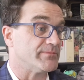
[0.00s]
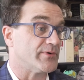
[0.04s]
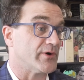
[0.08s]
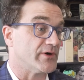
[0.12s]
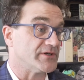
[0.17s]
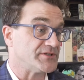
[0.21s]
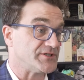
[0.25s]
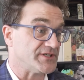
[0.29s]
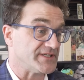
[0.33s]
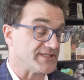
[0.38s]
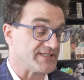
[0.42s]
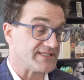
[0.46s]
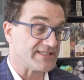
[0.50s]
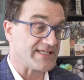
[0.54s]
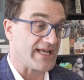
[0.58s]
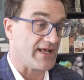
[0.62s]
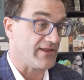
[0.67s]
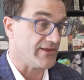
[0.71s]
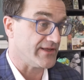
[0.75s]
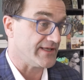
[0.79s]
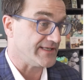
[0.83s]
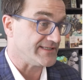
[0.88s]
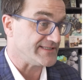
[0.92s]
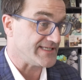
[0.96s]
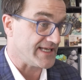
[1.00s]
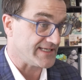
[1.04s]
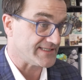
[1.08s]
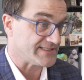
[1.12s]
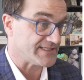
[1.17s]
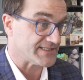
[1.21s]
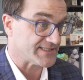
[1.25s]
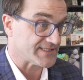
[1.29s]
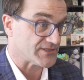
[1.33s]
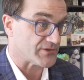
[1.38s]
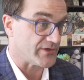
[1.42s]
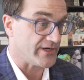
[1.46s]
purchase
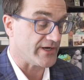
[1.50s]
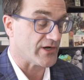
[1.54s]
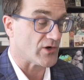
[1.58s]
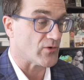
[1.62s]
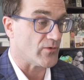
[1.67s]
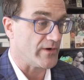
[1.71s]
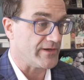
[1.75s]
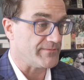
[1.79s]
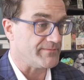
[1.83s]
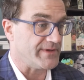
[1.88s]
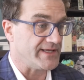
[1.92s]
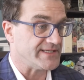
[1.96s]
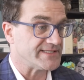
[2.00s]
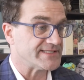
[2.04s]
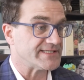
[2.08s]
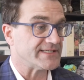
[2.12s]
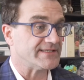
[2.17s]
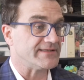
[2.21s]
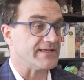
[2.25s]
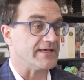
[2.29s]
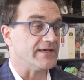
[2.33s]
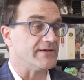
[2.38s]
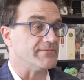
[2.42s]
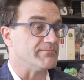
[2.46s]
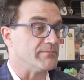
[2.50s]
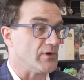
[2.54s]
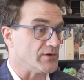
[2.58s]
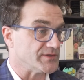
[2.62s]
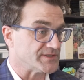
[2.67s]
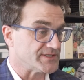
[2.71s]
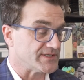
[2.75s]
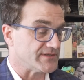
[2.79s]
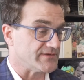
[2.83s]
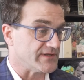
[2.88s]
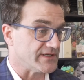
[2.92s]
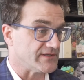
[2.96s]
teledentistry equipment.
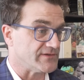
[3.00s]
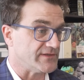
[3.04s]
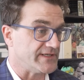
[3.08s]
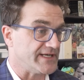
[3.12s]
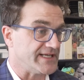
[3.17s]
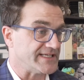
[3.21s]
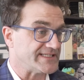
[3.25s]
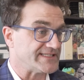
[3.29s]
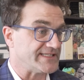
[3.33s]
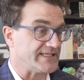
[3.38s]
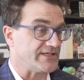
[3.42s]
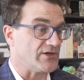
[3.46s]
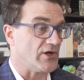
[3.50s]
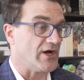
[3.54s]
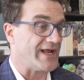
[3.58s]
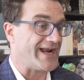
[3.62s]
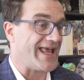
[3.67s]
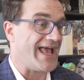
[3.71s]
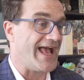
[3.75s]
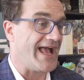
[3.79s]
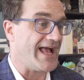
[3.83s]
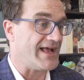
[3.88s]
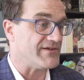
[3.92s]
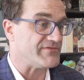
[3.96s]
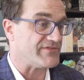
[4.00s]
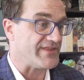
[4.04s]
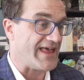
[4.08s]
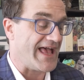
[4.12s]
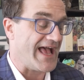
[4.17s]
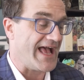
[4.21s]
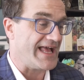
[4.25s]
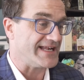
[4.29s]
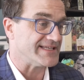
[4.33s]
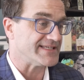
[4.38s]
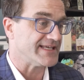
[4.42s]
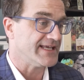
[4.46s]
Most of the clinics did not have
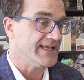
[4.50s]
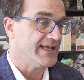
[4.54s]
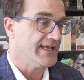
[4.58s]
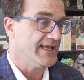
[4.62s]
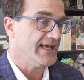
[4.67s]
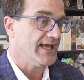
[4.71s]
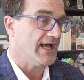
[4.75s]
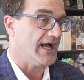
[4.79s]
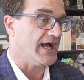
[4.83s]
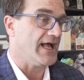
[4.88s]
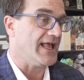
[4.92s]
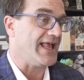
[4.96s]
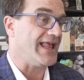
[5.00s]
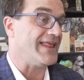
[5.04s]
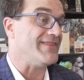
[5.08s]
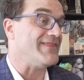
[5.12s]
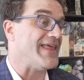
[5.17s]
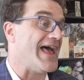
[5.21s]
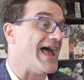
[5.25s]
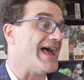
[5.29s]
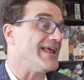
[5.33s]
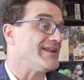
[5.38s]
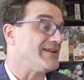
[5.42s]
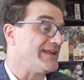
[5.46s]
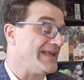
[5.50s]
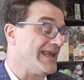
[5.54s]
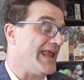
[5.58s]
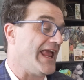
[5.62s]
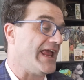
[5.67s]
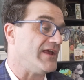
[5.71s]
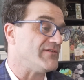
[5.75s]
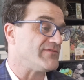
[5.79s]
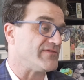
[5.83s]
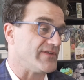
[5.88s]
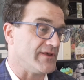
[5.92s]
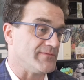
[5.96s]
that. And that
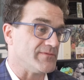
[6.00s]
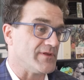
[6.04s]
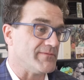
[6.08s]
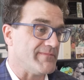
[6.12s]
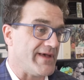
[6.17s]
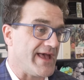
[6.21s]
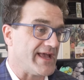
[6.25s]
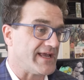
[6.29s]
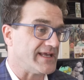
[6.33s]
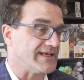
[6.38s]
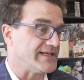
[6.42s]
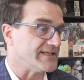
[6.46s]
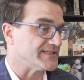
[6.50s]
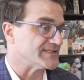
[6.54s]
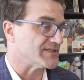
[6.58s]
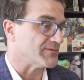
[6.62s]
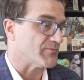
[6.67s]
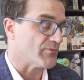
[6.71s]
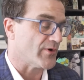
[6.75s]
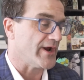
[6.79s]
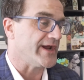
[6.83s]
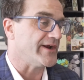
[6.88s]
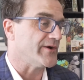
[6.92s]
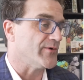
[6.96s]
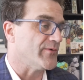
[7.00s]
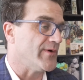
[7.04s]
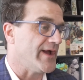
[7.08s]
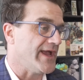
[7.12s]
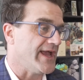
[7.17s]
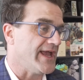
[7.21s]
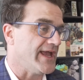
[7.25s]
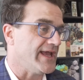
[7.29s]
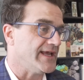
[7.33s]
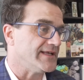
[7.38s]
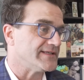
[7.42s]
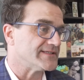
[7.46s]
gave them the mechanism right
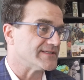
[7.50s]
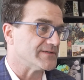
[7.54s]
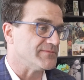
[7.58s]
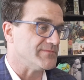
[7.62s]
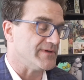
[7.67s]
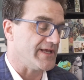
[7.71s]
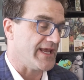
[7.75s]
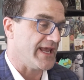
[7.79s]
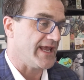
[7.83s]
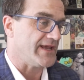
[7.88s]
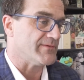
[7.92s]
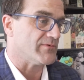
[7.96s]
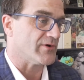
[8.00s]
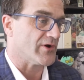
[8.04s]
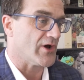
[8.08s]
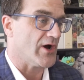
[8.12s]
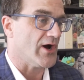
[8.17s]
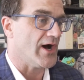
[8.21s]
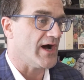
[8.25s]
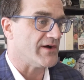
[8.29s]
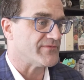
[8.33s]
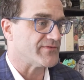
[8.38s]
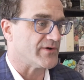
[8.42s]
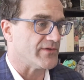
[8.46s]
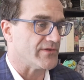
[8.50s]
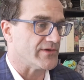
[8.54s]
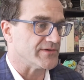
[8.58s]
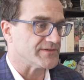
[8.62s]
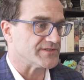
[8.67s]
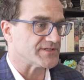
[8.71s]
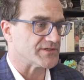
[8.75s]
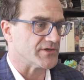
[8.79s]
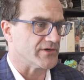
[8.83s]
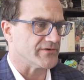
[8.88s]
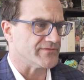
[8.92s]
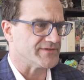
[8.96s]
away to be able to offer
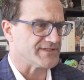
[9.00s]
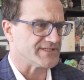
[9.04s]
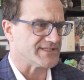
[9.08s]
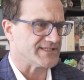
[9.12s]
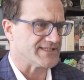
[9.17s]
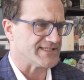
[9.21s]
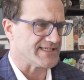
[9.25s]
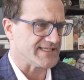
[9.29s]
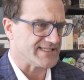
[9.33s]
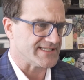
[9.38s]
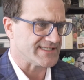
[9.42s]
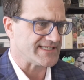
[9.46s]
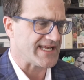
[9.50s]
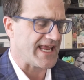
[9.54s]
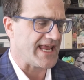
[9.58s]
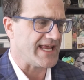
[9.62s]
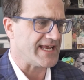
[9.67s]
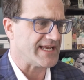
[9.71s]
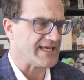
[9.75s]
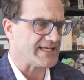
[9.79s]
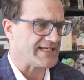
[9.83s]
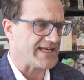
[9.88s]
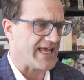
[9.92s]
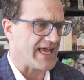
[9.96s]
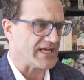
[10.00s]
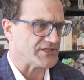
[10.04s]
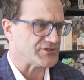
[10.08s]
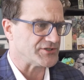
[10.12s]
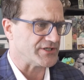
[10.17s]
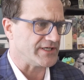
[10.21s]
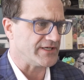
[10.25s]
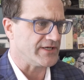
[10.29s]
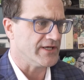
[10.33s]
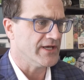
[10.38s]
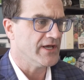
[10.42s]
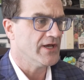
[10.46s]
those services and stay in
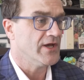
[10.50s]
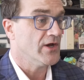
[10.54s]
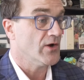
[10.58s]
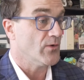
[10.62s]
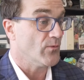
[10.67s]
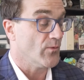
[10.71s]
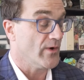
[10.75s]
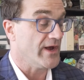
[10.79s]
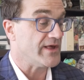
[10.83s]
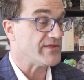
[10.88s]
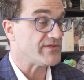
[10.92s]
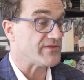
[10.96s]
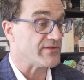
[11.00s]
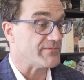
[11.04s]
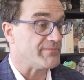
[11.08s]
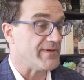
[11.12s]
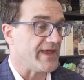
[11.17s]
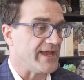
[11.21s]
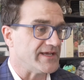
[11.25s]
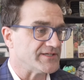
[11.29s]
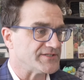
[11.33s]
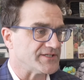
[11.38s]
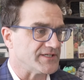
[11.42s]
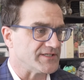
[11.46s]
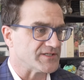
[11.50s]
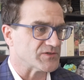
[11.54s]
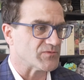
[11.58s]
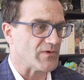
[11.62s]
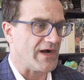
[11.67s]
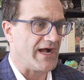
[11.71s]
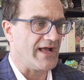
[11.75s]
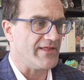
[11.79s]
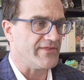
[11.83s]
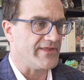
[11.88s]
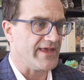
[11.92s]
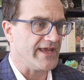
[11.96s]
connection with the patients
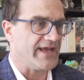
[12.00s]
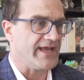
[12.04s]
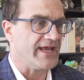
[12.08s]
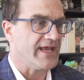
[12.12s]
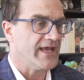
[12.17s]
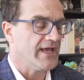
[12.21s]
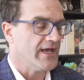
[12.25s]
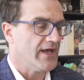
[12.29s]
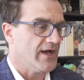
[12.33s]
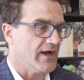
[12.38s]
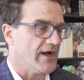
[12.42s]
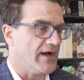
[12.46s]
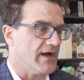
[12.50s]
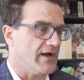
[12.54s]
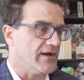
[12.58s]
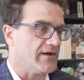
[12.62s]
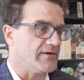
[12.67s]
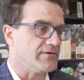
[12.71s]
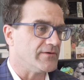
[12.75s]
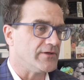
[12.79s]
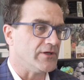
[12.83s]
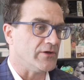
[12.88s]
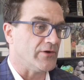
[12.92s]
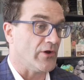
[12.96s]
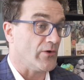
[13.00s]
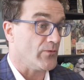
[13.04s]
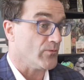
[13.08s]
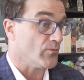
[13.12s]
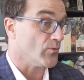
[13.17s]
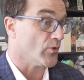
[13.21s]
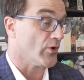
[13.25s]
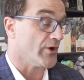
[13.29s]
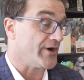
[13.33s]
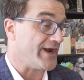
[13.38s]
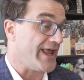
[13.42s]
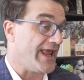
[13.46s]
while they
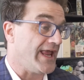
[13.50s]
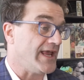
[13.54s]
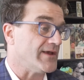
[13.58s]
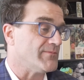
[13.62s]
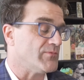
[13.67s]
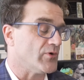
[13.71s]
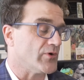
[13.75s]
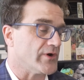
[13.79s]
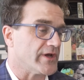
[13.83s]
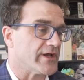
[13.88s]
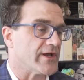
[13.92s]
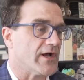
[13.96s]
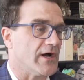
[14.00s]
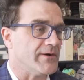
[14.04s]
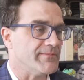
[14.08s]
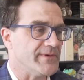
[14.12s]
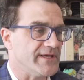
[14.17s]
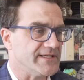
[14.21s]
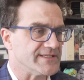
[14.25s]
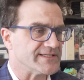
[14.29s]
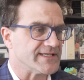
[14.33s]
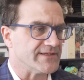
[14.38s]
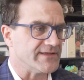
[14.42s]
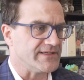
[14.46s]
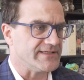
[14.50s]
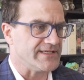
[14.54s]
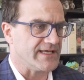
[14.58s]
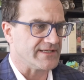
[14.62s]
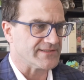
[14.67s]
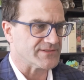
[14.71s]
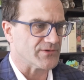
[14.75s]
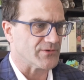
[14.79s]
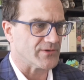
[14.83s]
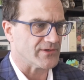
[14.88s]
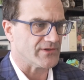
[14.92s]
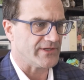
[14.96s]
weren't able to come into the
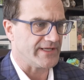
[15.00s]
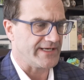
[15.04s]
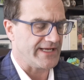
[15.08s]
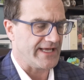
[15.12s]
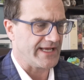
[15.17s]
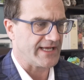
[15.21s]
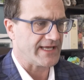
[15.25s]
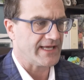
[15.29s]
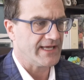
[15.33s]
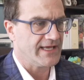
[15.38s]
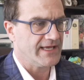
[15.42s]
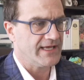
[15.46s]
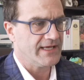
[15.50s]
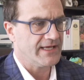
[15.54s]
dental clinic.